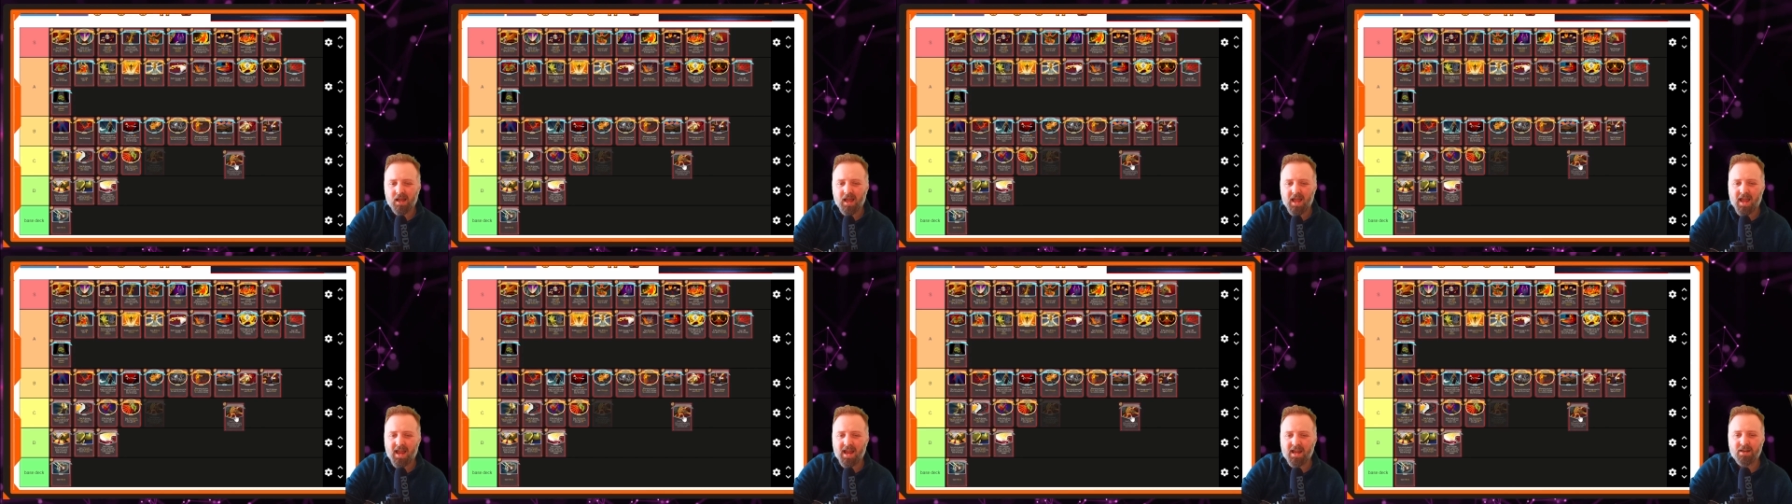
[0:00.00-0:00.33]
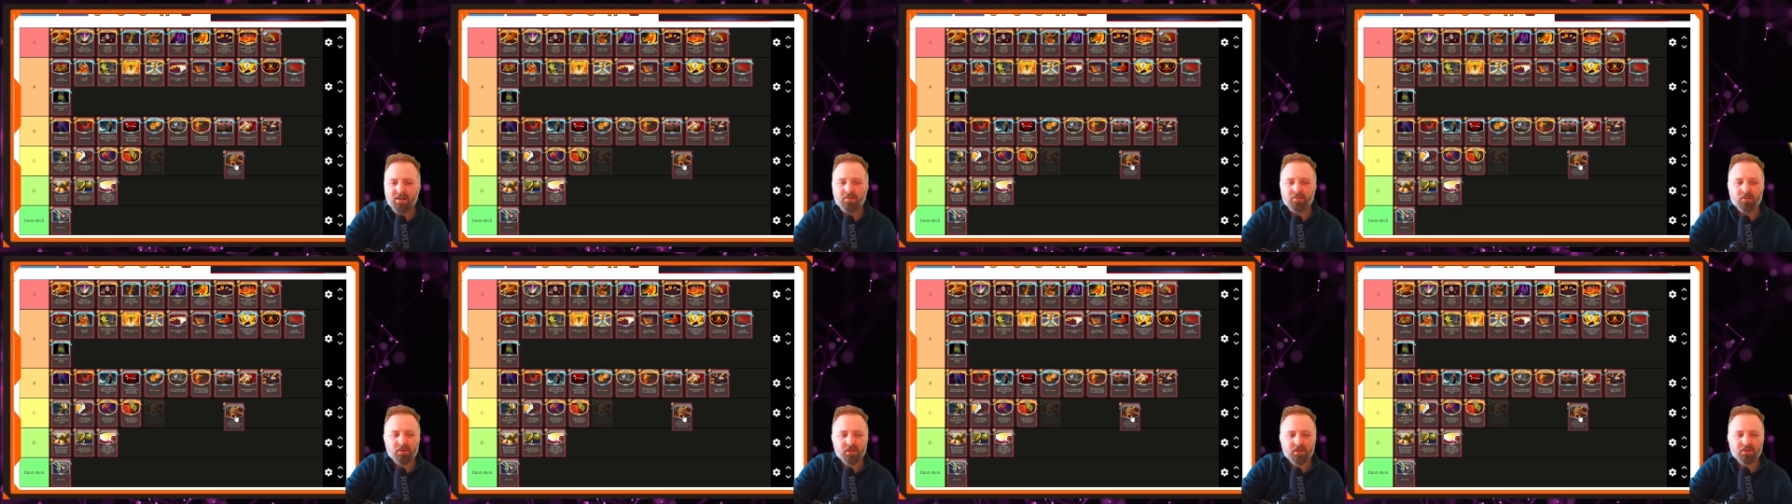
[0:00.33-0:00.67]

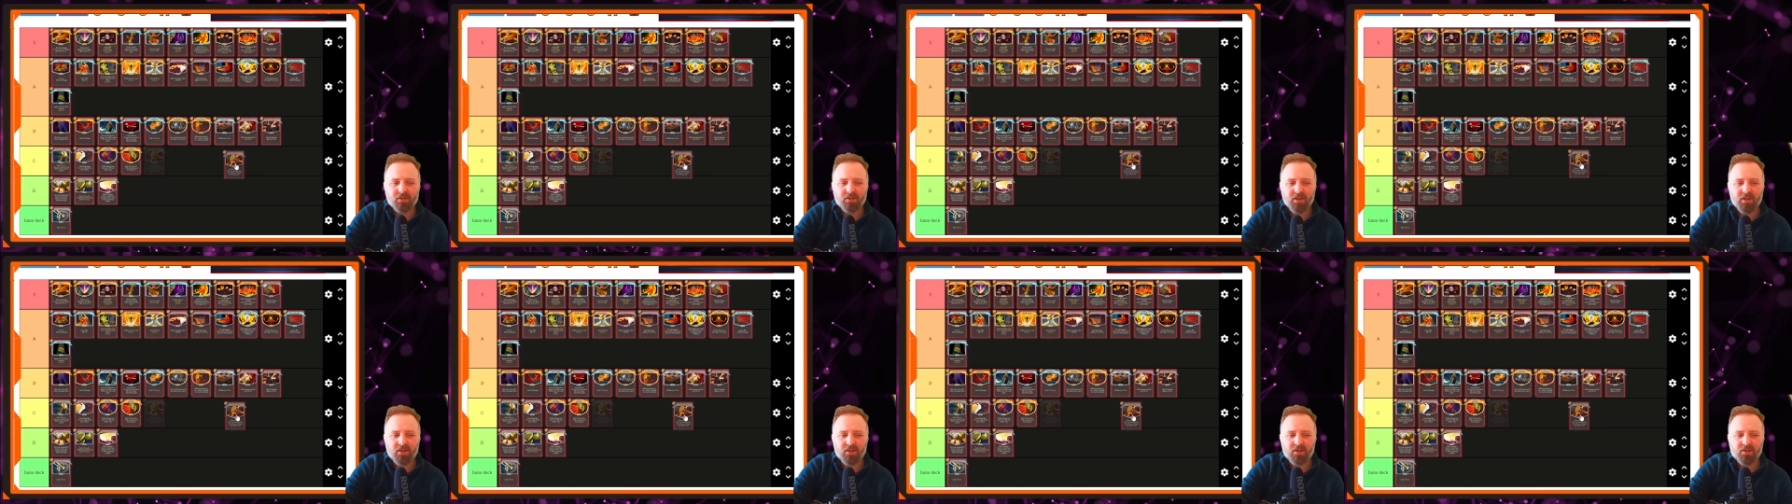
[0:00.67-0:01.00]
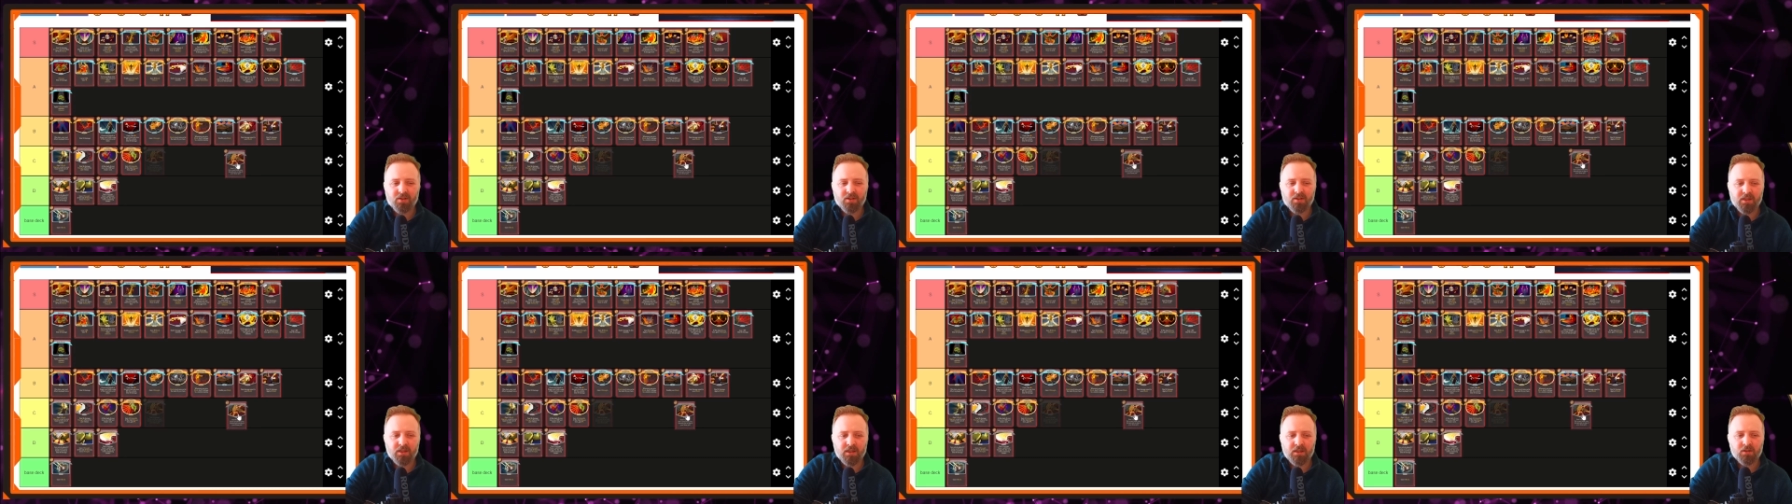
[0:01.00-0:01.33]
Headbutt
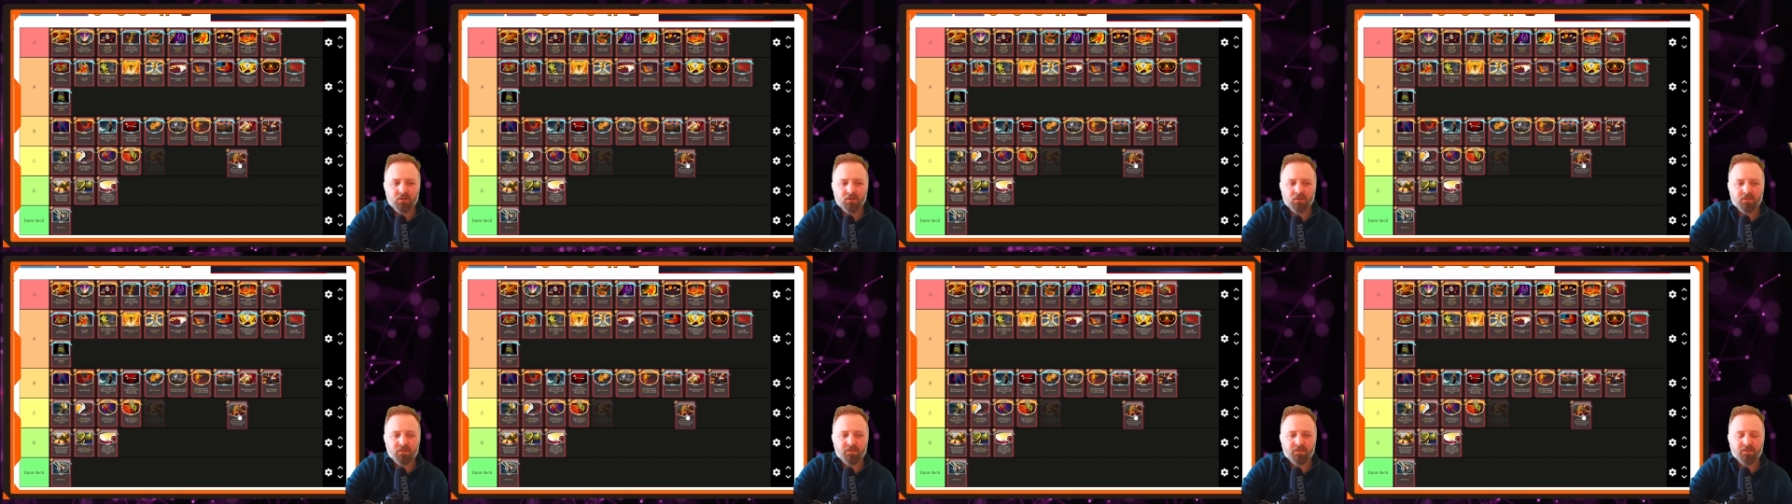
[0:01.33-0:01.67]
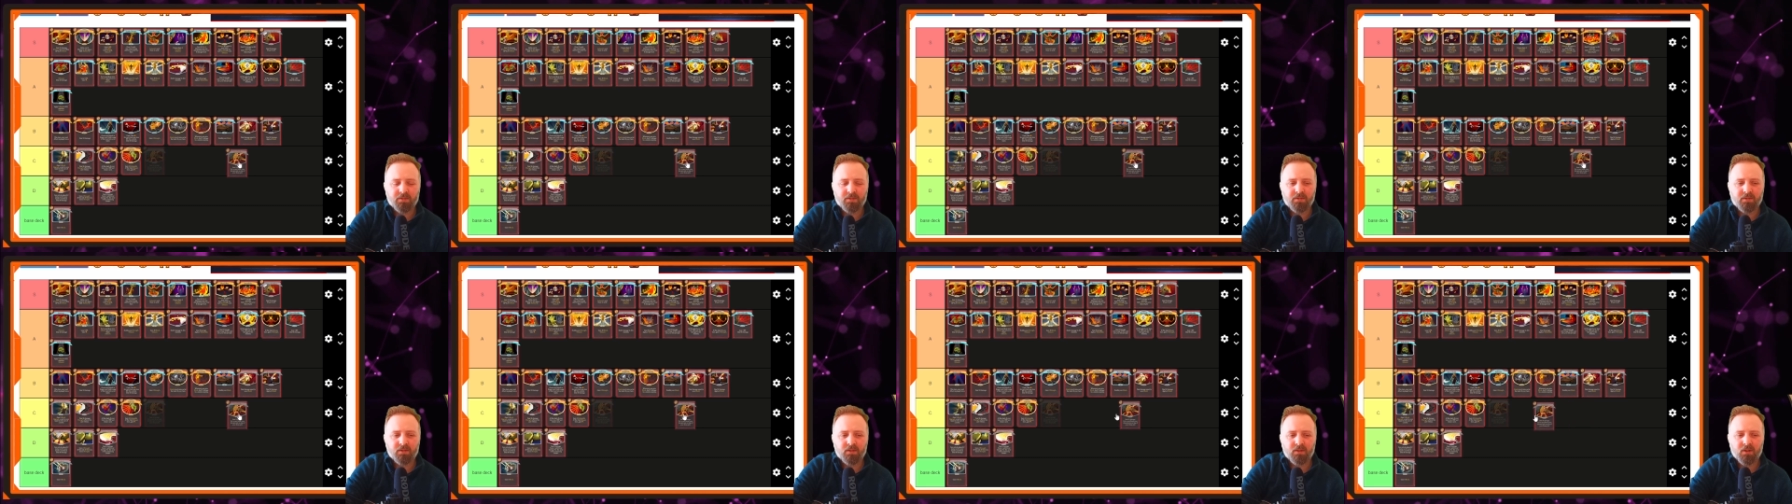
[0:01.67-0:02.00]
itself,